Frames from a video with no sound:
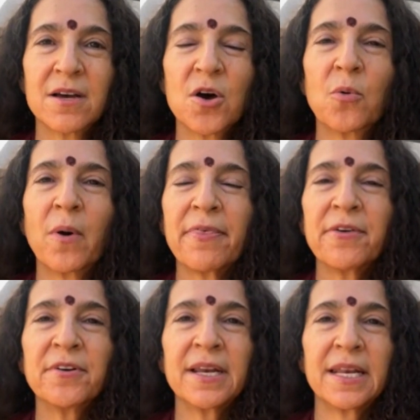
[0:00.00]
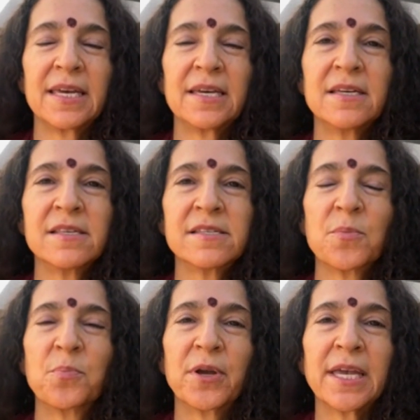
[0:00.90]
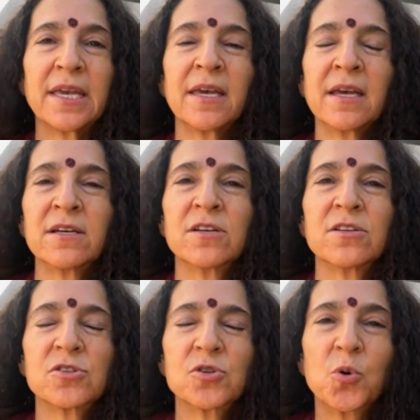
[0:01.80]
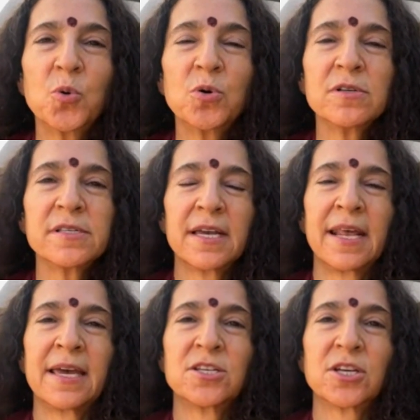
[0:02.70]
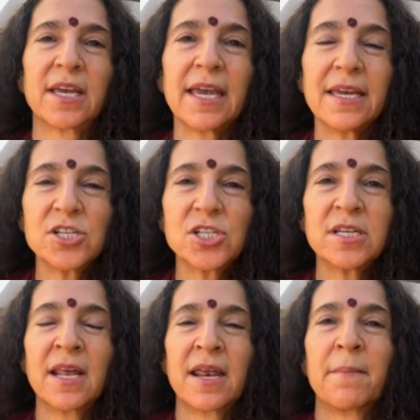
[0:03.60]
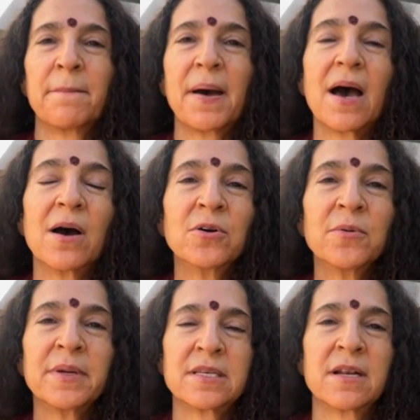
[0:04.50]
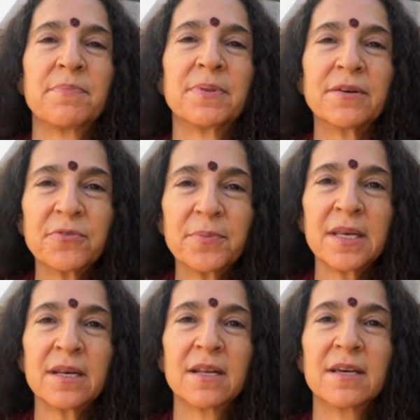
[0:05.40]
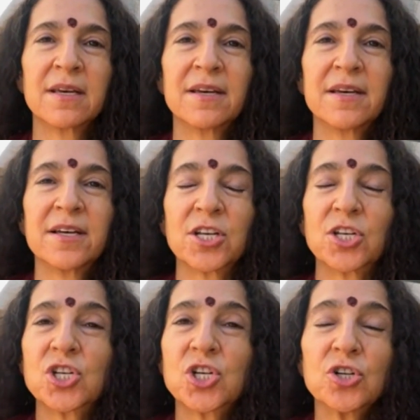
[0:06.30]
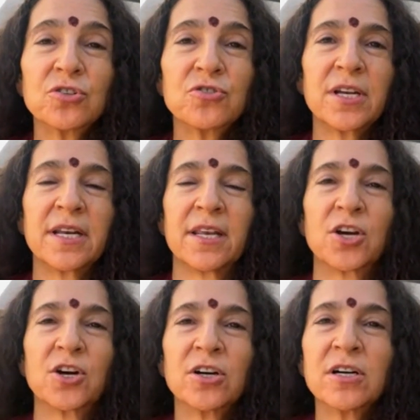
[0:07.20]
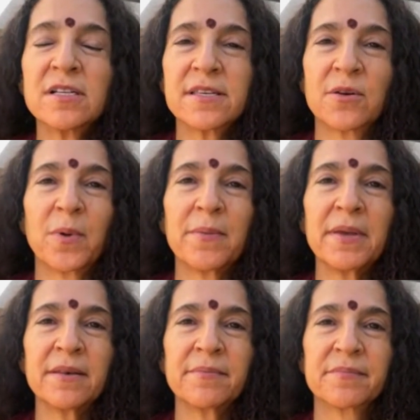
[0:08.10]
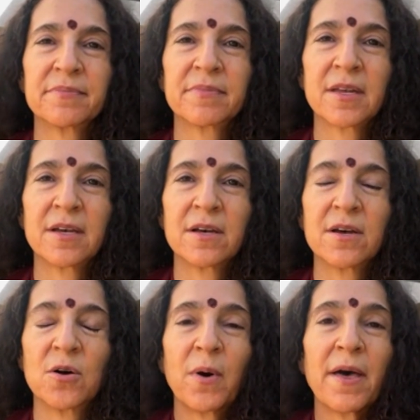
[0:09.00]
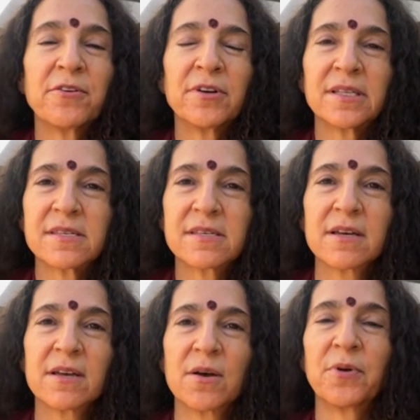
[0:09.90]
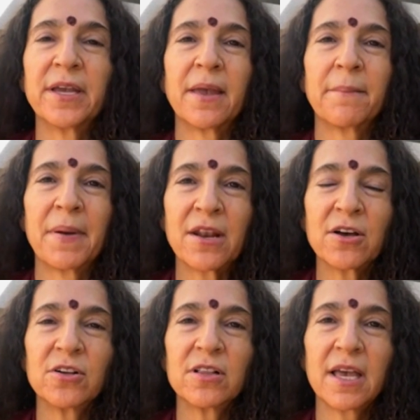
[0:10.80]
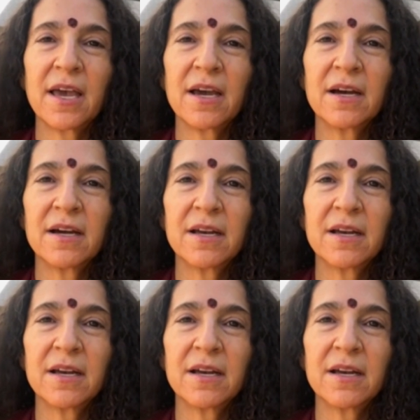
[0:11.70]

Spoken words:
whether it is bringing schools and education and empowerment and upliftment to children and girls and women, whether it's bringing medical care,